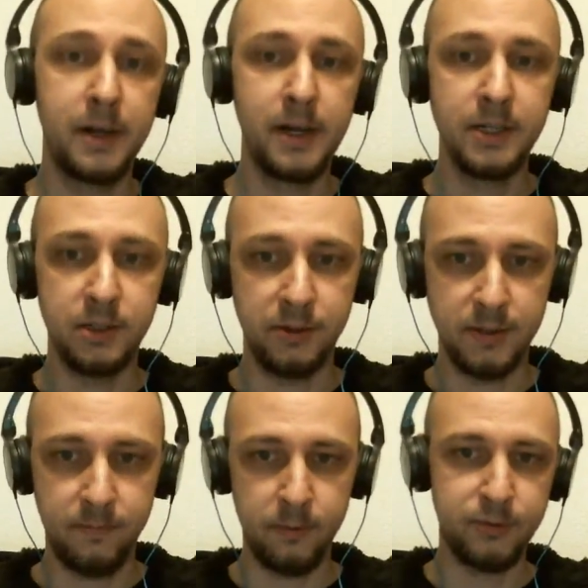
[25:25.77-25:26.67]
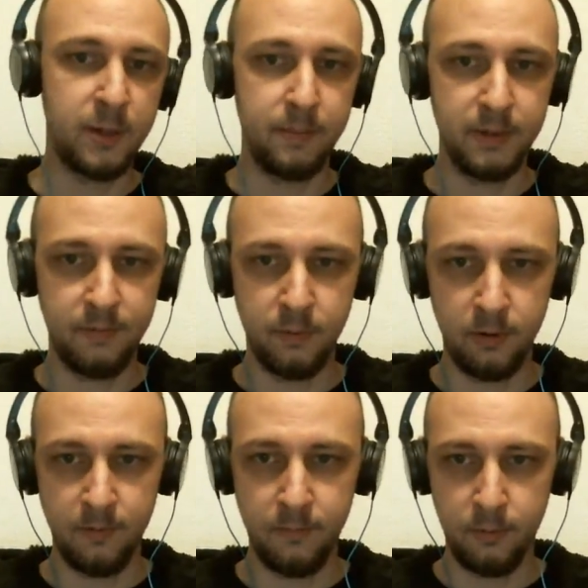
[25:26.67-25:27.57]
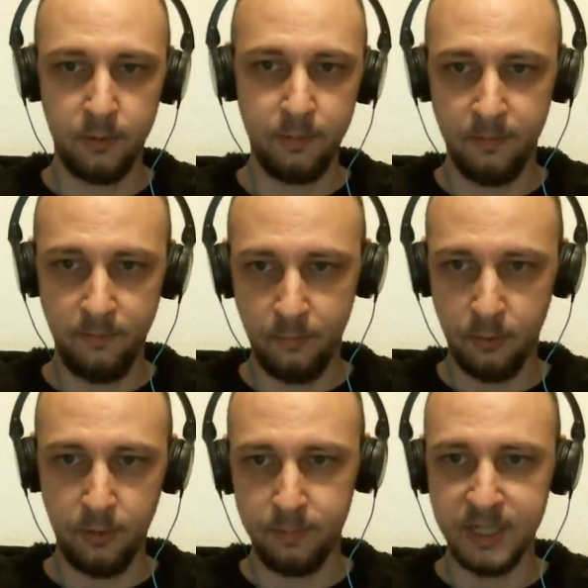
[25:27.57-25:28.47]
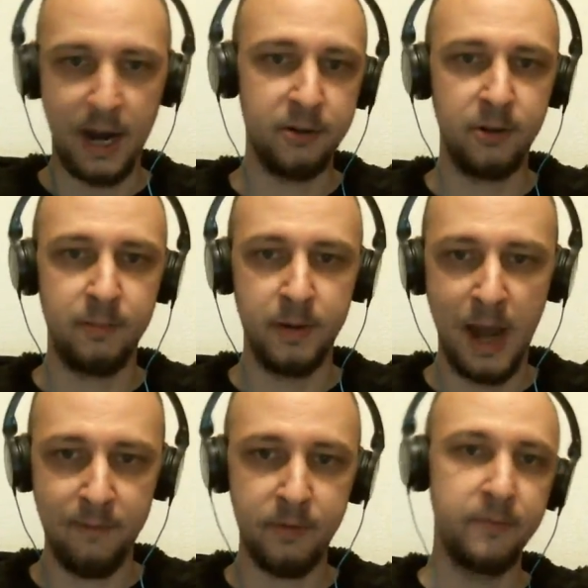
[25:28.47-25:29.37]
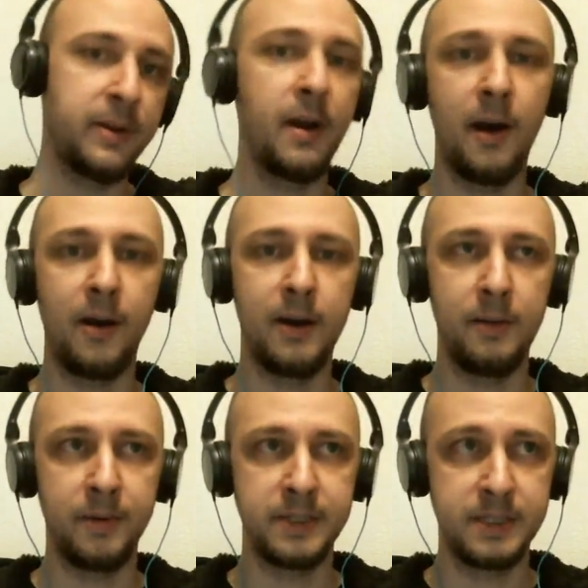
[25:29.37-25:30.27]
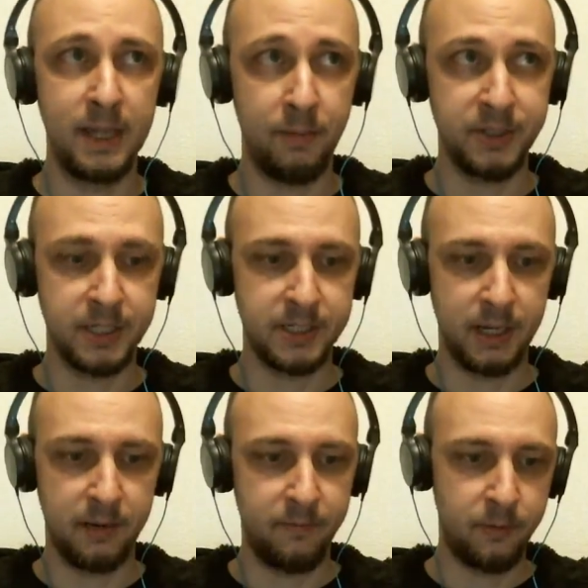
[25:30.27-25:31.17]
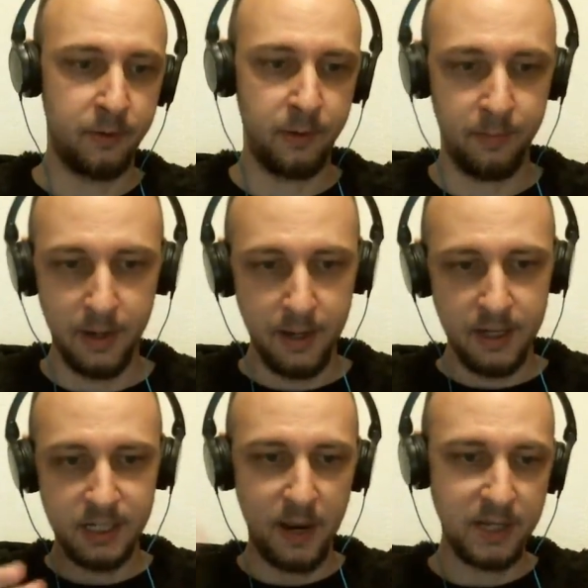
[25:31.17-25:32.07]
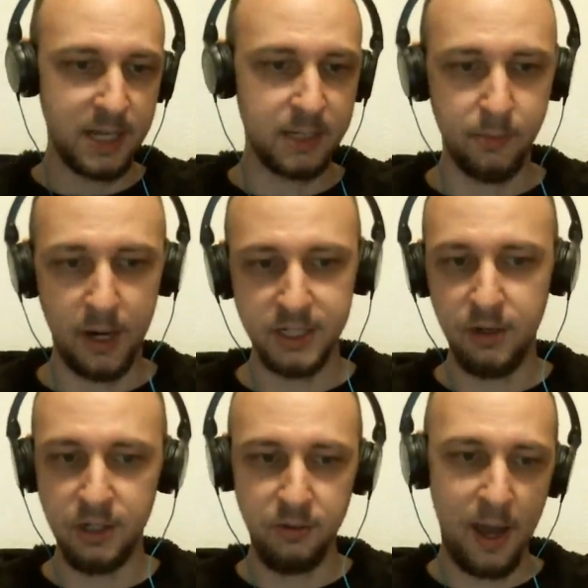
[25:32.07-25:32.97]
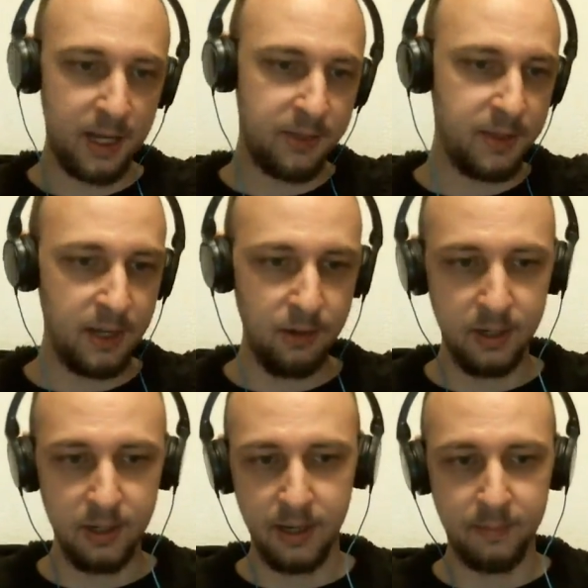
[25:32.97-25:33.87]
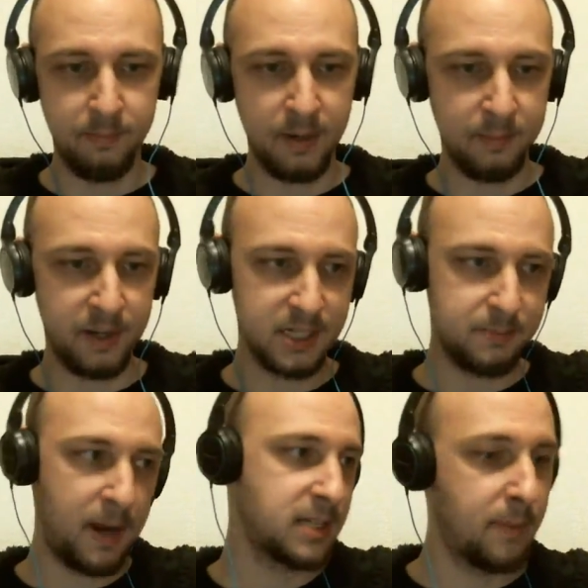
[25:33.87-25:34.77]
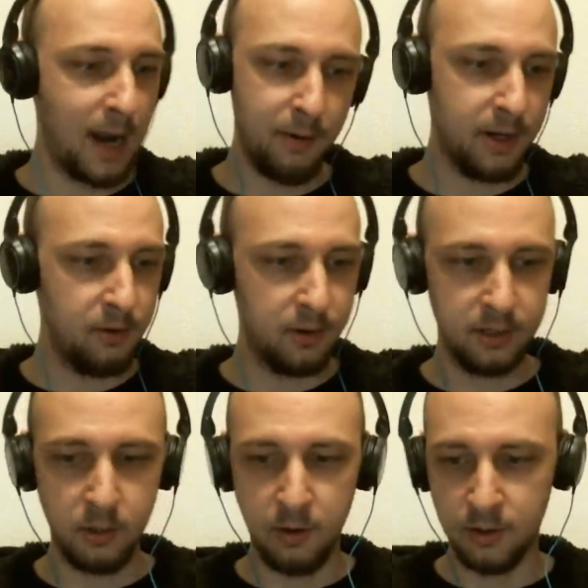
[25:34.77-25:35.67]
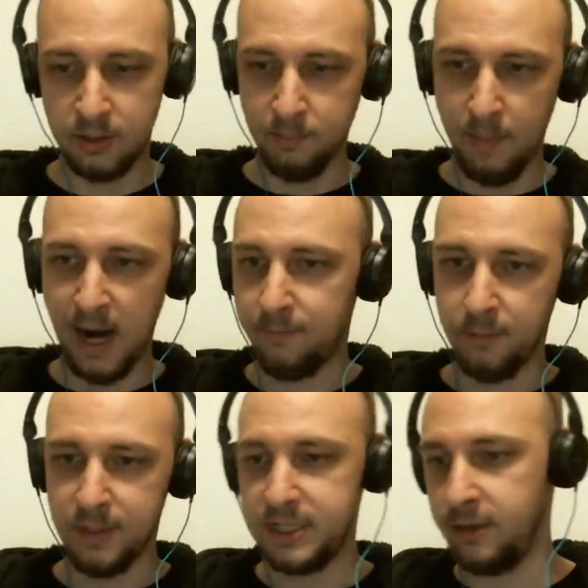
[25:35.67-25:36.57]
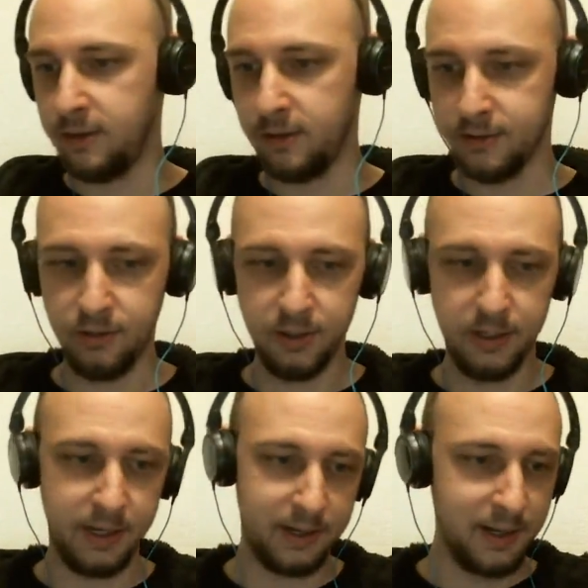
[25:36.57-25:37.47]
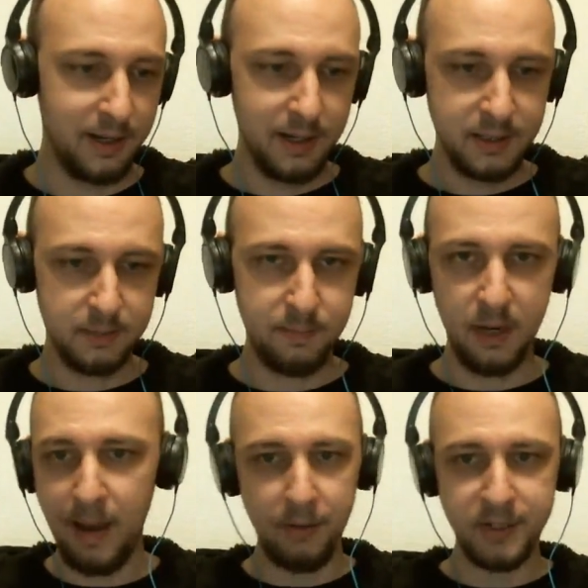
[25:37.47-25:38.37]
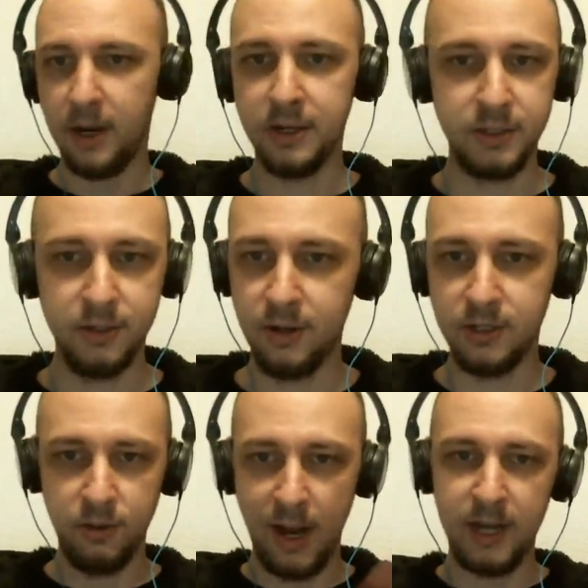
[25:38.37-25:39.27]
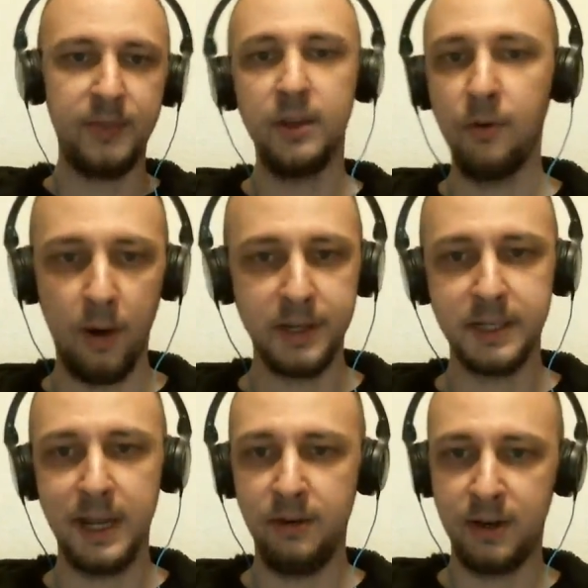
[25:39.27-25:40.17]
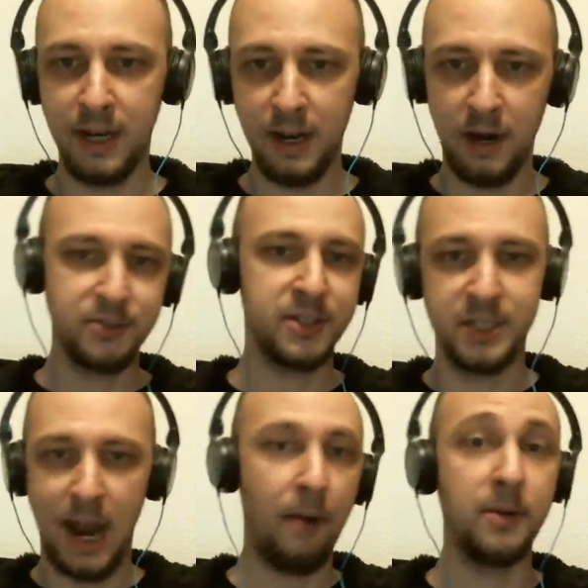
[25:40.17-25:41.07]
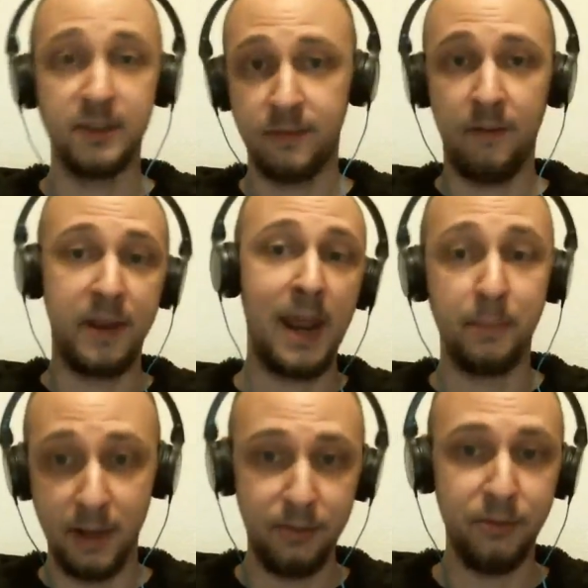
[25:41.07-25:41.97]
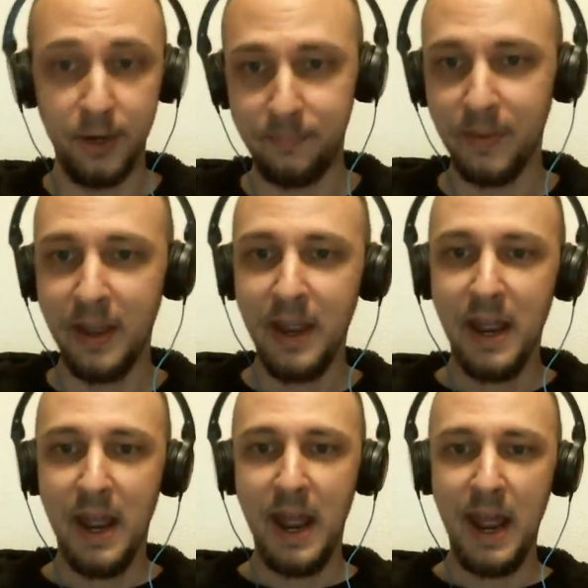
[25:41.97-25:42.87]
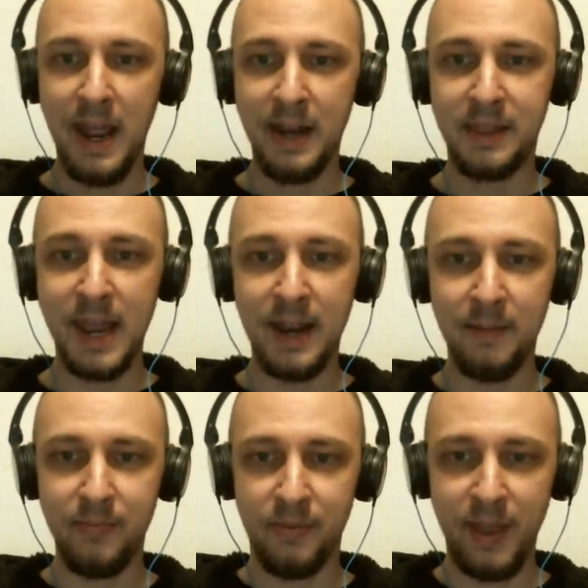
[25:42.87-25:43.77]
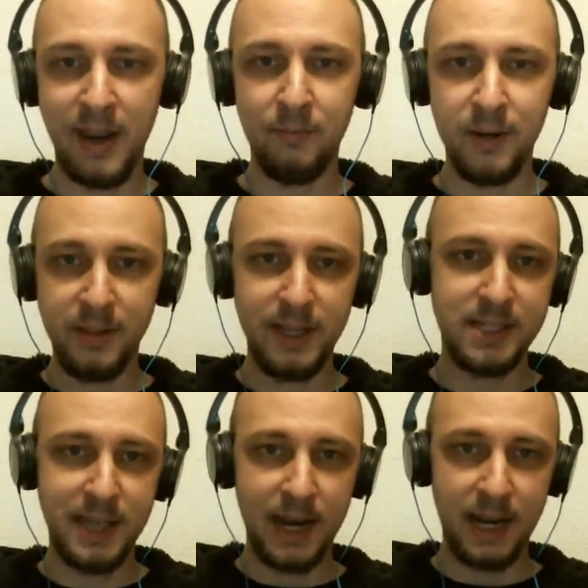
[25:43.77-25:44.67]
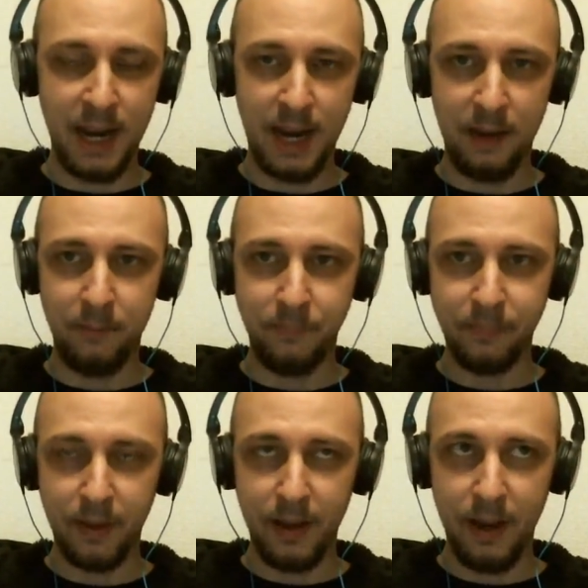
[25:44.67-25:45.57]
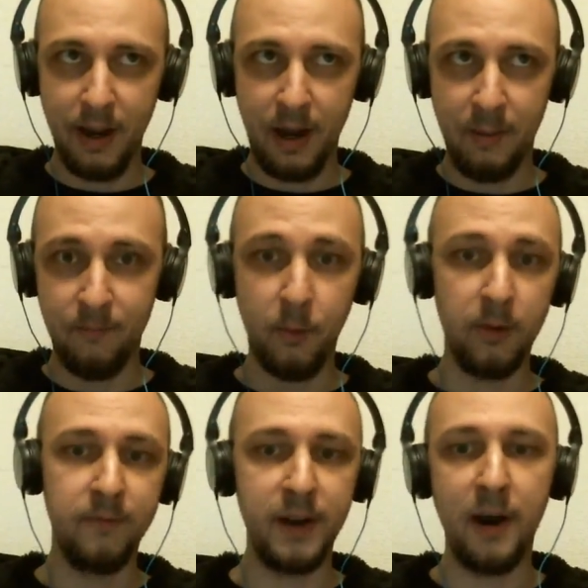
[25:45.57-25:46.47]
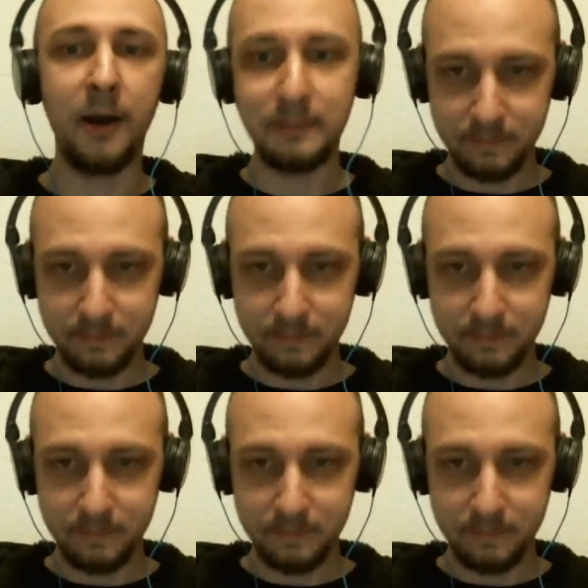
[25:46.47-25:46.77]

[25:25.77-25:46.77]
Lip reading: So it's a full title, not for VR. It was just like a full space exploration. You could do anything. You could like be a space pirate. You could mine for materials. You could like just be a bounty hunter. You could do anything you want, and you could get hundreds of hours of gameplay through it. And they released that game for VR.